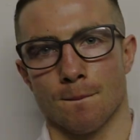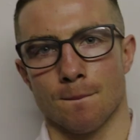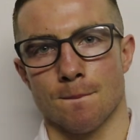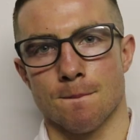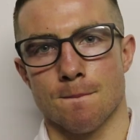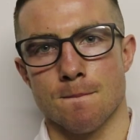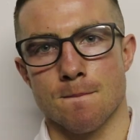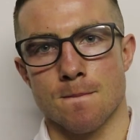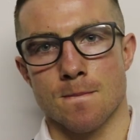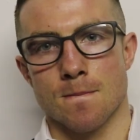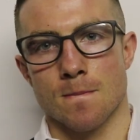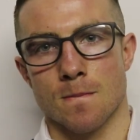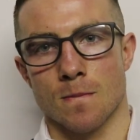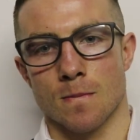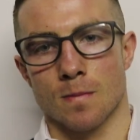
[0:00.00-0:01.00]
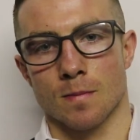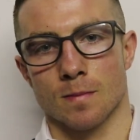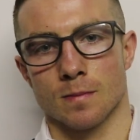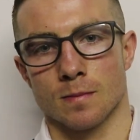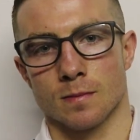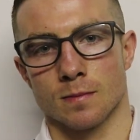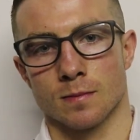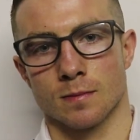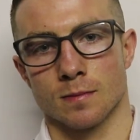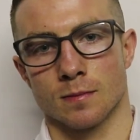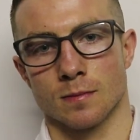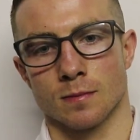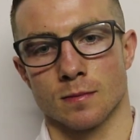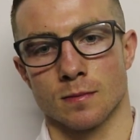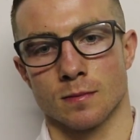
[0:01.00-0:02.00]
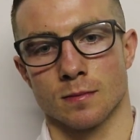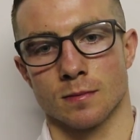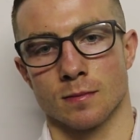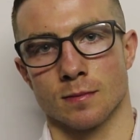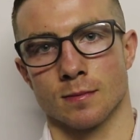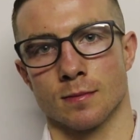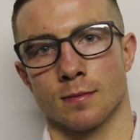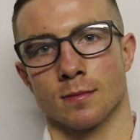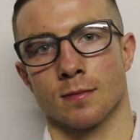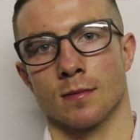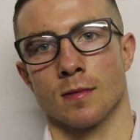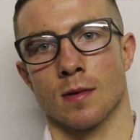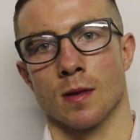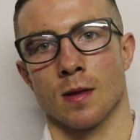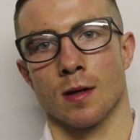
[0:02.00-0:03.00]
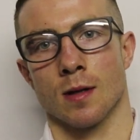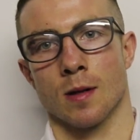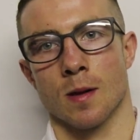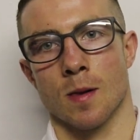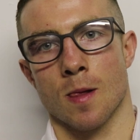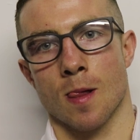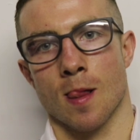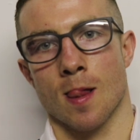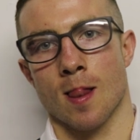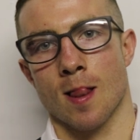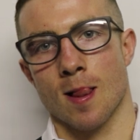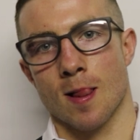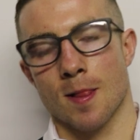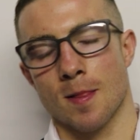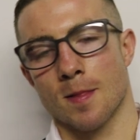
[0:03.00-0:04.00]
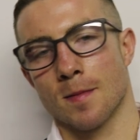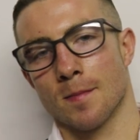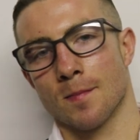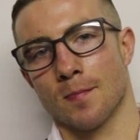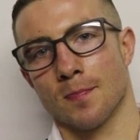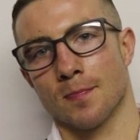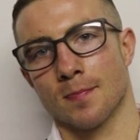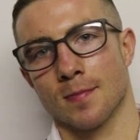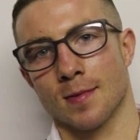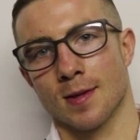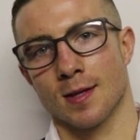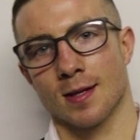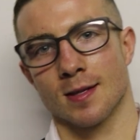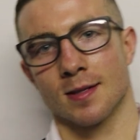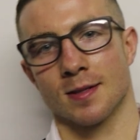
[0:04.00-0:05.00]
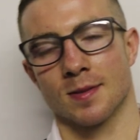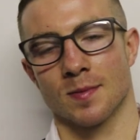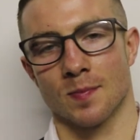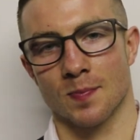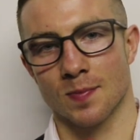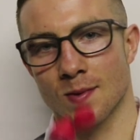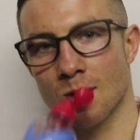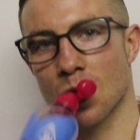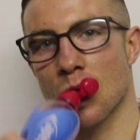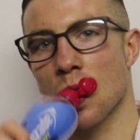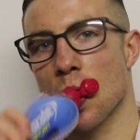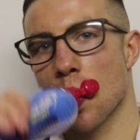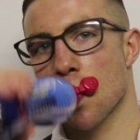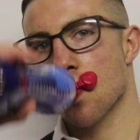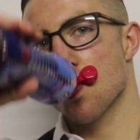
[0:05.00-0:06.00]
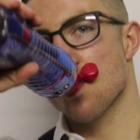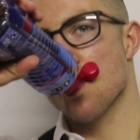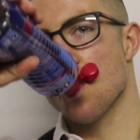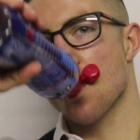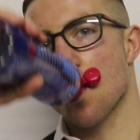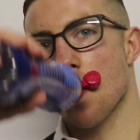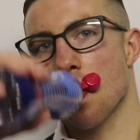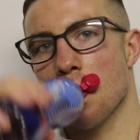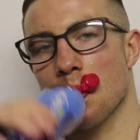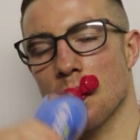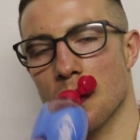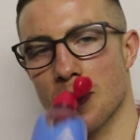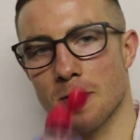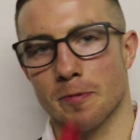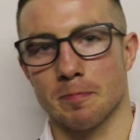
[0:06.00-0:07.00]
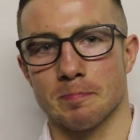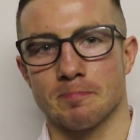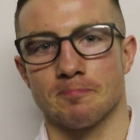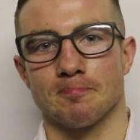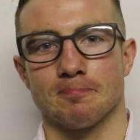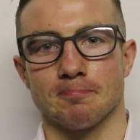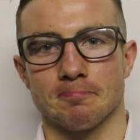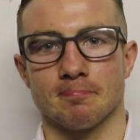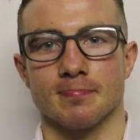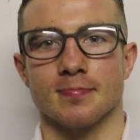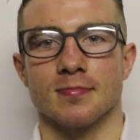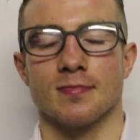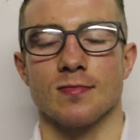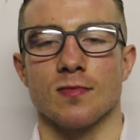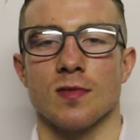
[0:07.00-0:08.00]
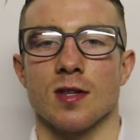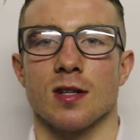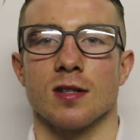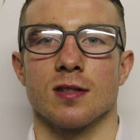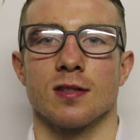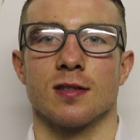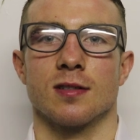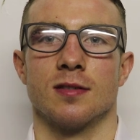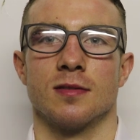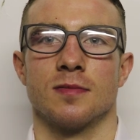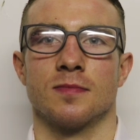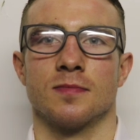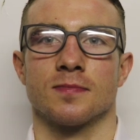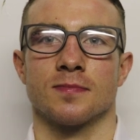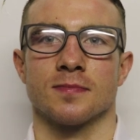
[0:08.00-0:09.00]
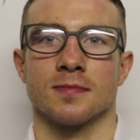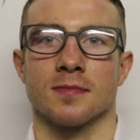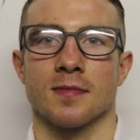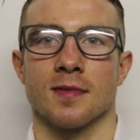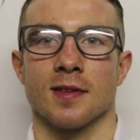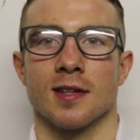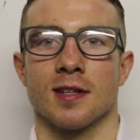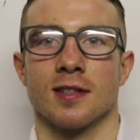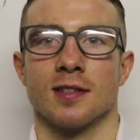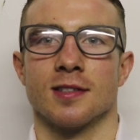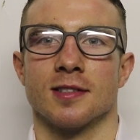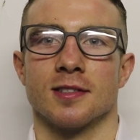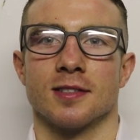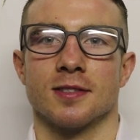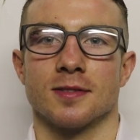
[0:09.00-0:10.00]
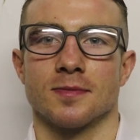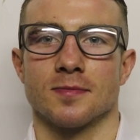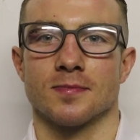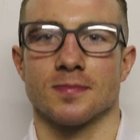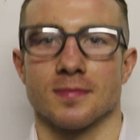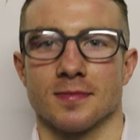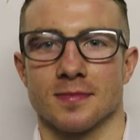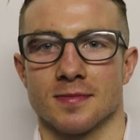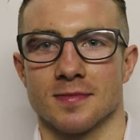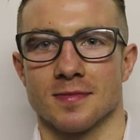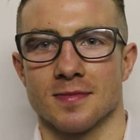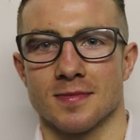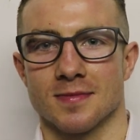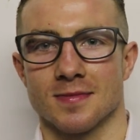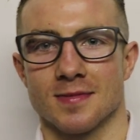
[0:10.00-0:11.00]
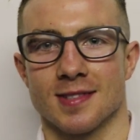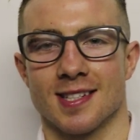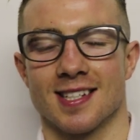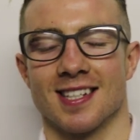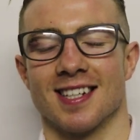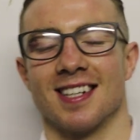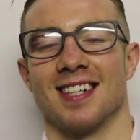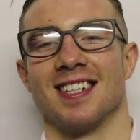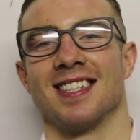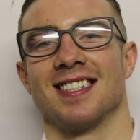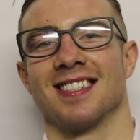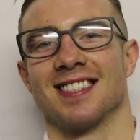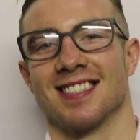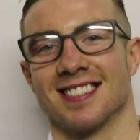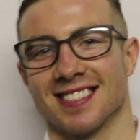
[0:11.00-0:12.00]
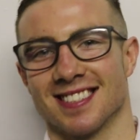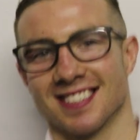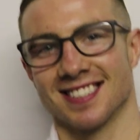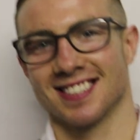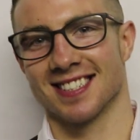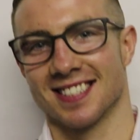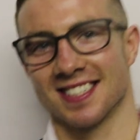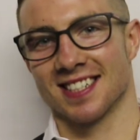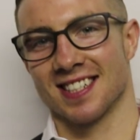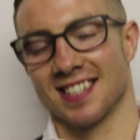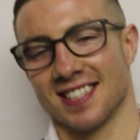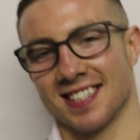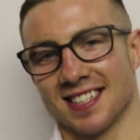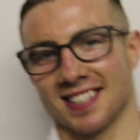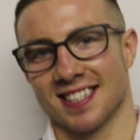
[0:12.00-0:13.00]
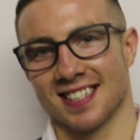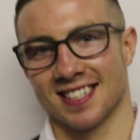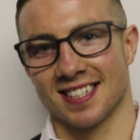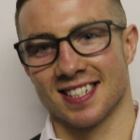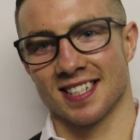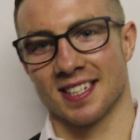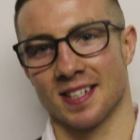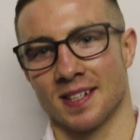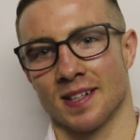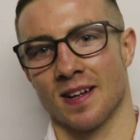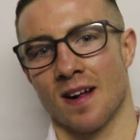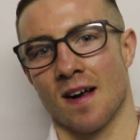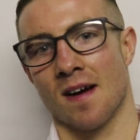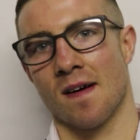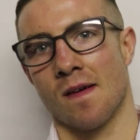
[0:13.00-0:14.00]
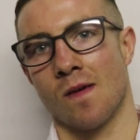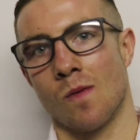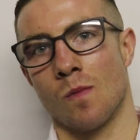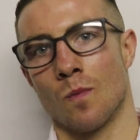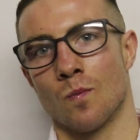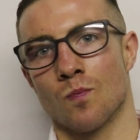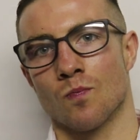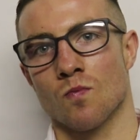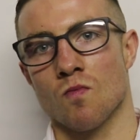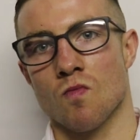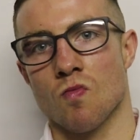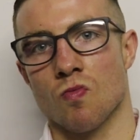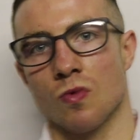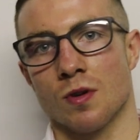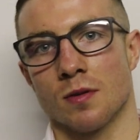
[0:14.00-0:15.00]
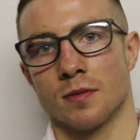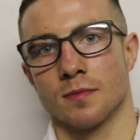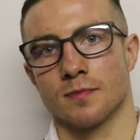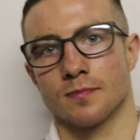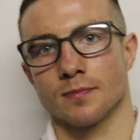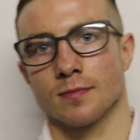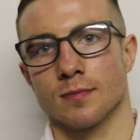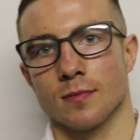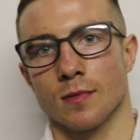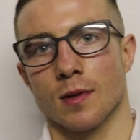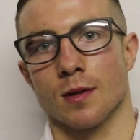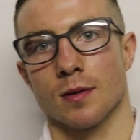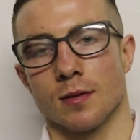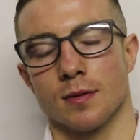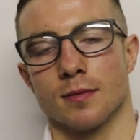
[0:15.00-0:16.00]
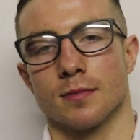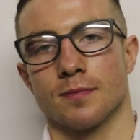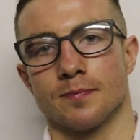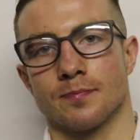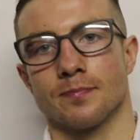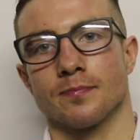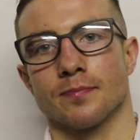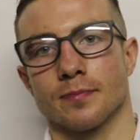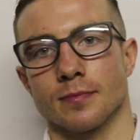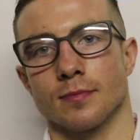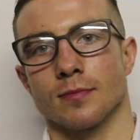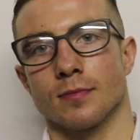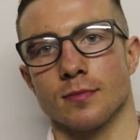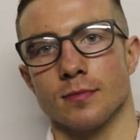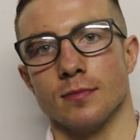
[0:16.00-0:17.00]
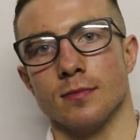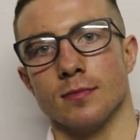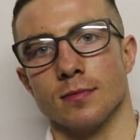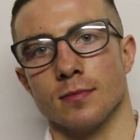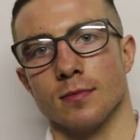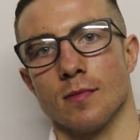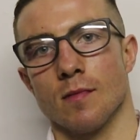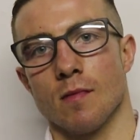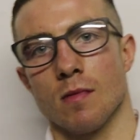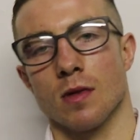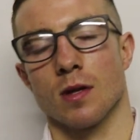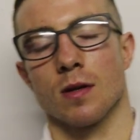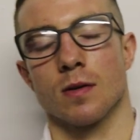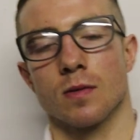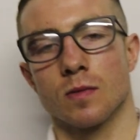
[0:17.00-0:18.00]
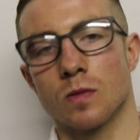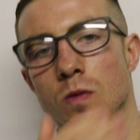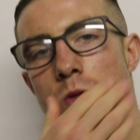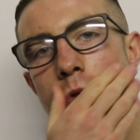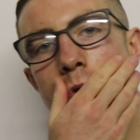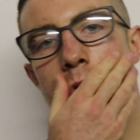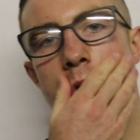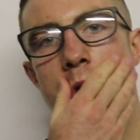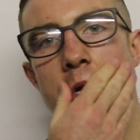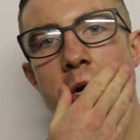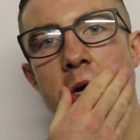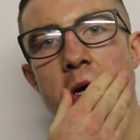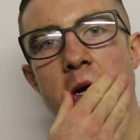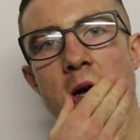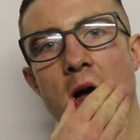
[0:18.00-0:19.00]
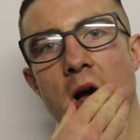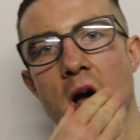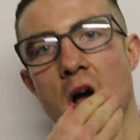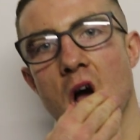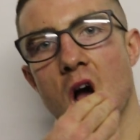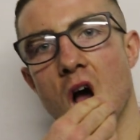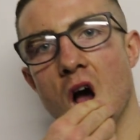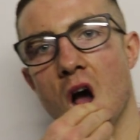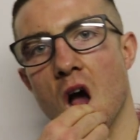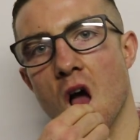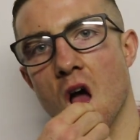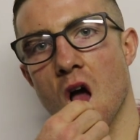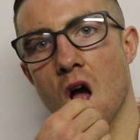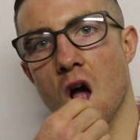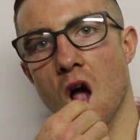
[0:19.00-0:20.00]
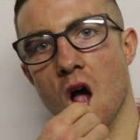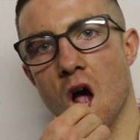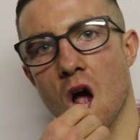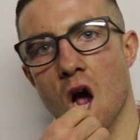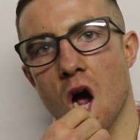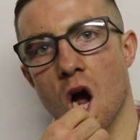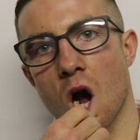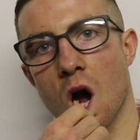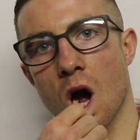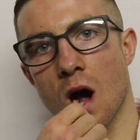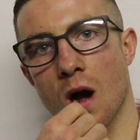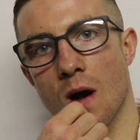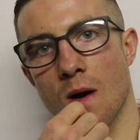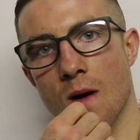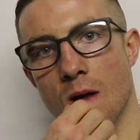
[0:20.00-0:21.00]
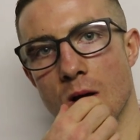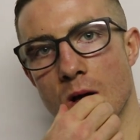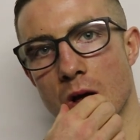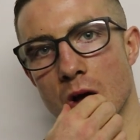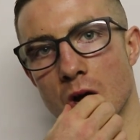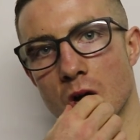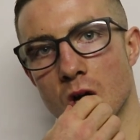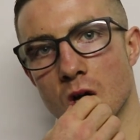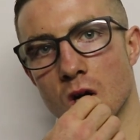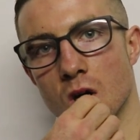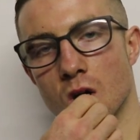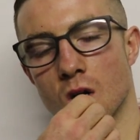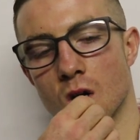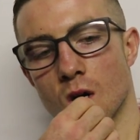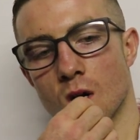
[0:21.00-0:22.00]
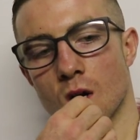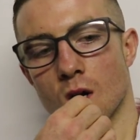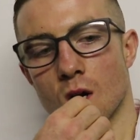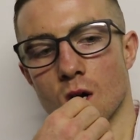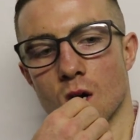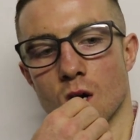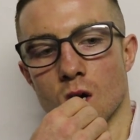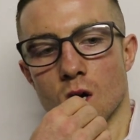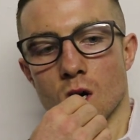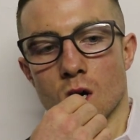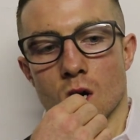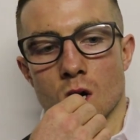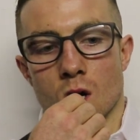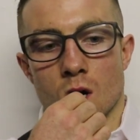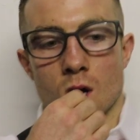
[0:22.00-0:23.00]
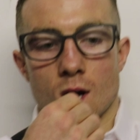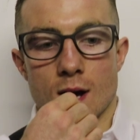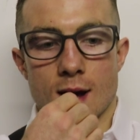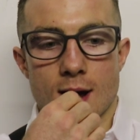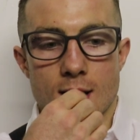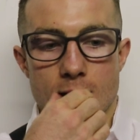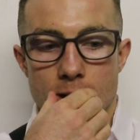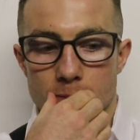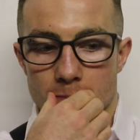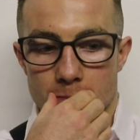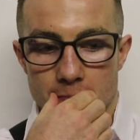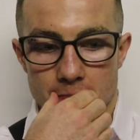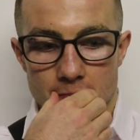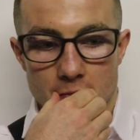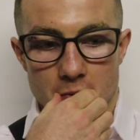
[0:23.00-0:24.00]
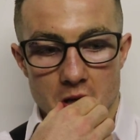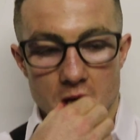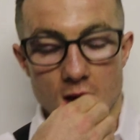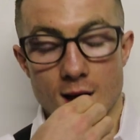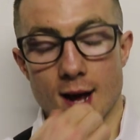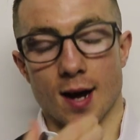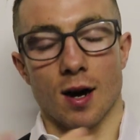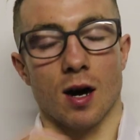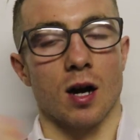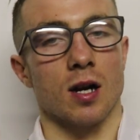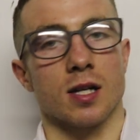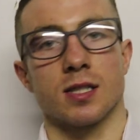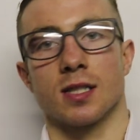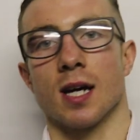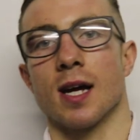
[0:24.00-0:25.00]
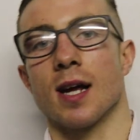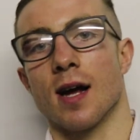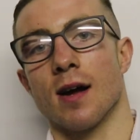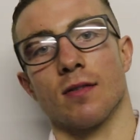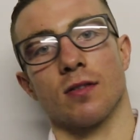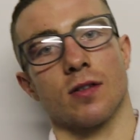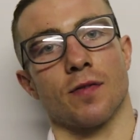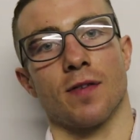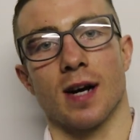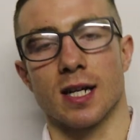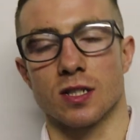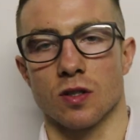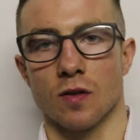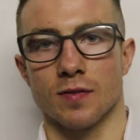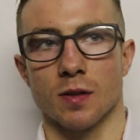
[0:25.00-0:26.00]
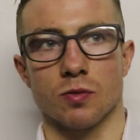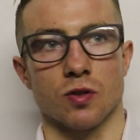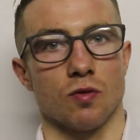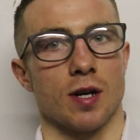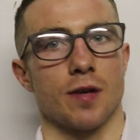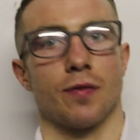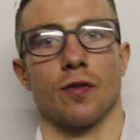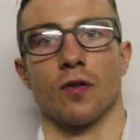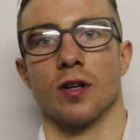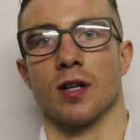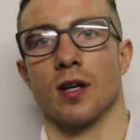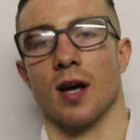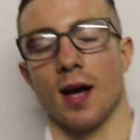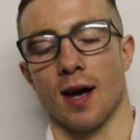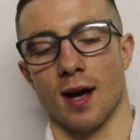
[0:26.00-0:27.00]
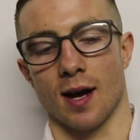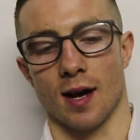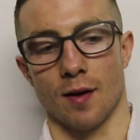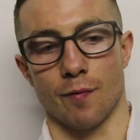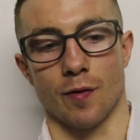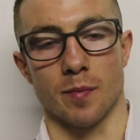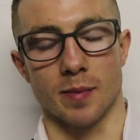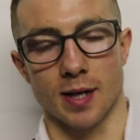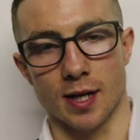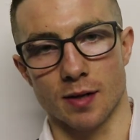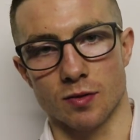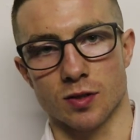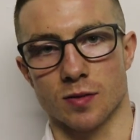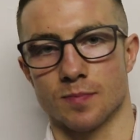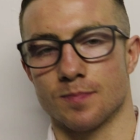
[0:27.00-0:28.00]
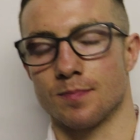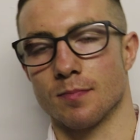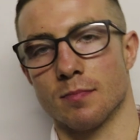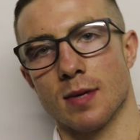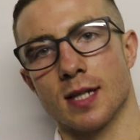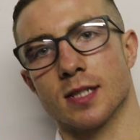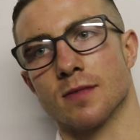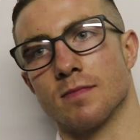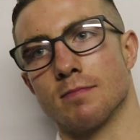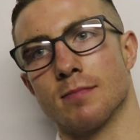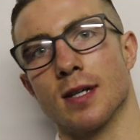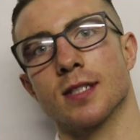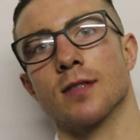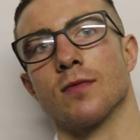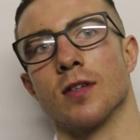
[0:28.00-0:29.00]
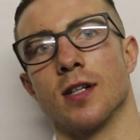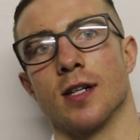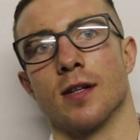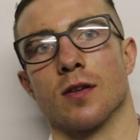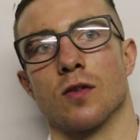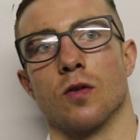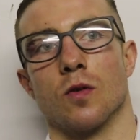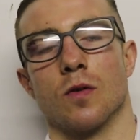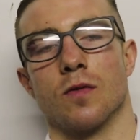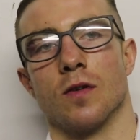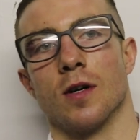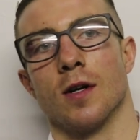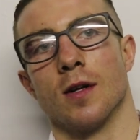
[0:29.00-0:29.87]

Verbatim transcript: Bevis, I F L T V, proudly sponsored by Everlast, in a very subdued Bethnal Green changing room here with a very smart Pierce O'Leary. Um, you weren't looking that smart about an hour and a half ago because yeah. you was in an absolute tear up in the ring, but uh, yeah, you come through and you got the win, and it was a very entertaining fight as well. Just your sort of initial thoughts. Obviously you wouldn't have had time to see many clips and watch it back, but just your initial thoughts as someone who was victorious tonight. Um, yeah, all I can say, yeah, the fans loved it. It was a great fight. Uh, for me, it was a massive, massive learning curve.